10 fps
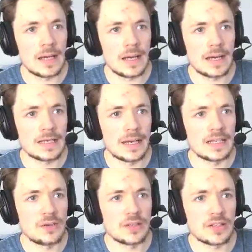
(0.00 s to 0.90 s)
I, I
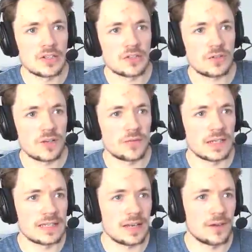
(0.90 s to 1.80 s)
knew it was a
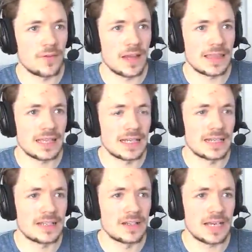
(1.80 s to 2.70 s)
dreadfully terrifying thing, and
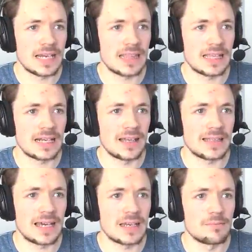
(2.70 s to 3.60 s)
it doesn't look anything
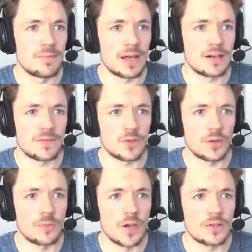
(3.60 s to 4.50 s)
like that in Minecraft
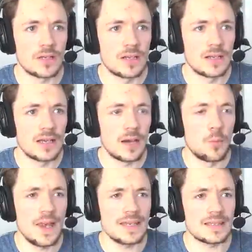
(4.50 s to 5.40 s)
Story Mode.
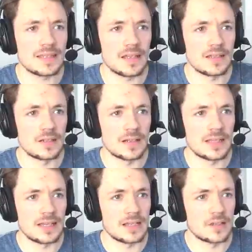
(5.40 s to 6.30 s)
And when does it start to look
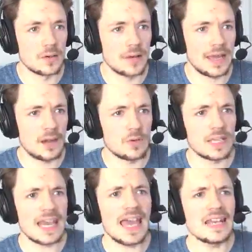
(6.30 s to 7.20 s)
like that in Story... Out
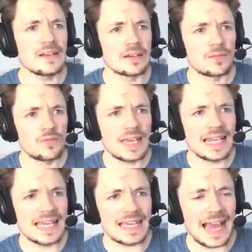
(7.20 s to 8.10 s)
again? Really?